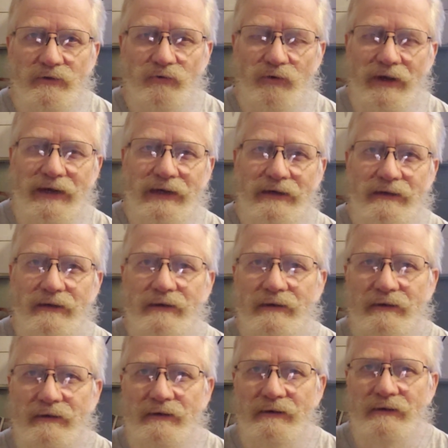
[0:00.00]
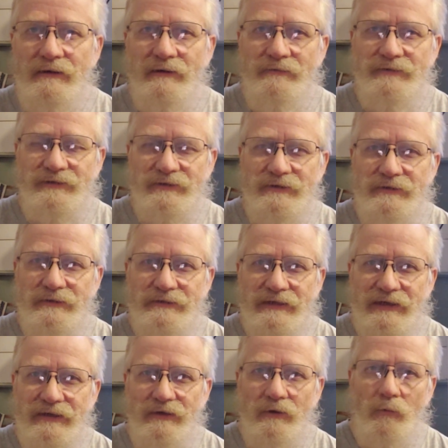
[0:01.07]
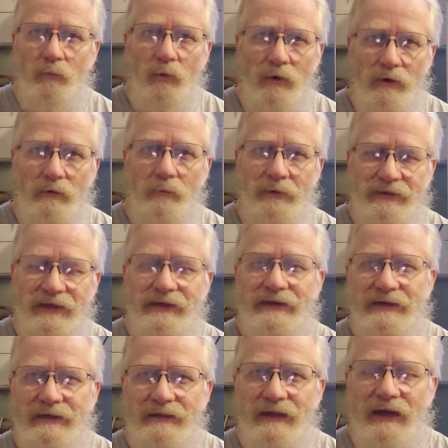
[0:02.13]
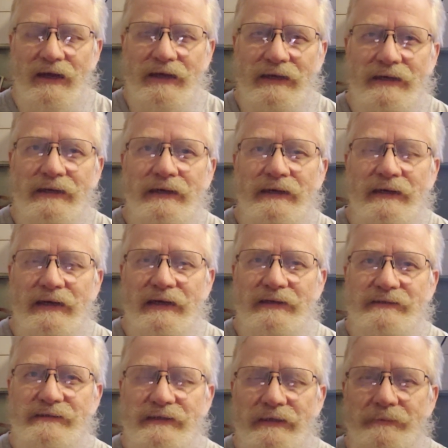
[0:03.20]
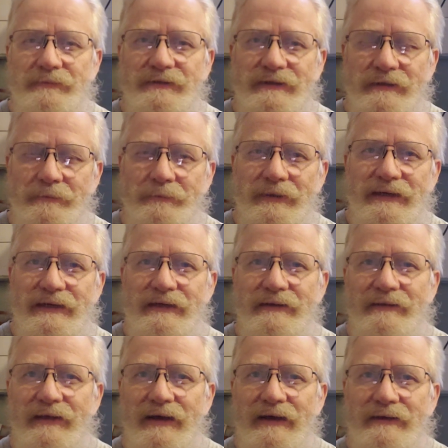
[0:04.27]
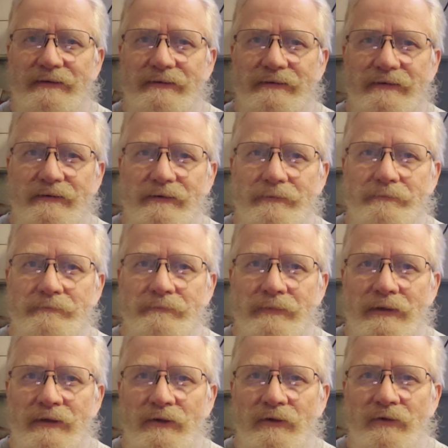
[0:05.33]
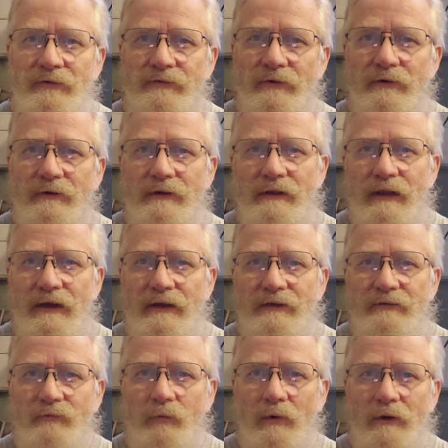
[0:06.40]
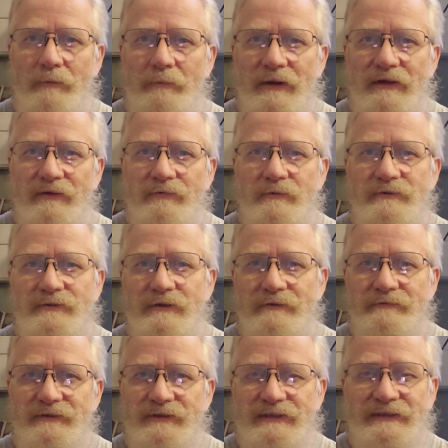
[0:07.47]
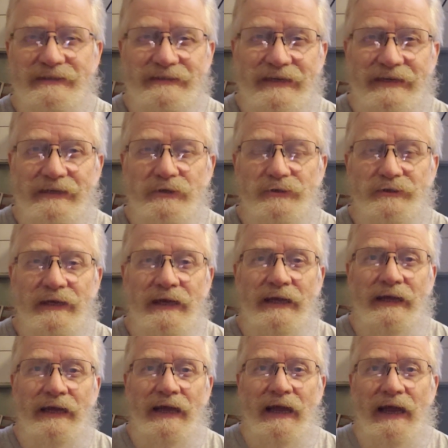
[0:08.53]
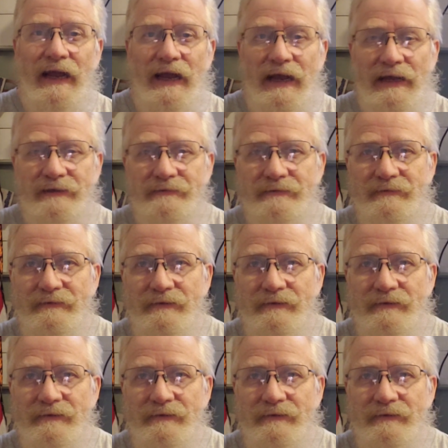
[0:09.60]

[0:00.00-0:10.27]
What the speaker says: trained facilitator work with any client? It seems to be that certain clients work best with certain facilitators, and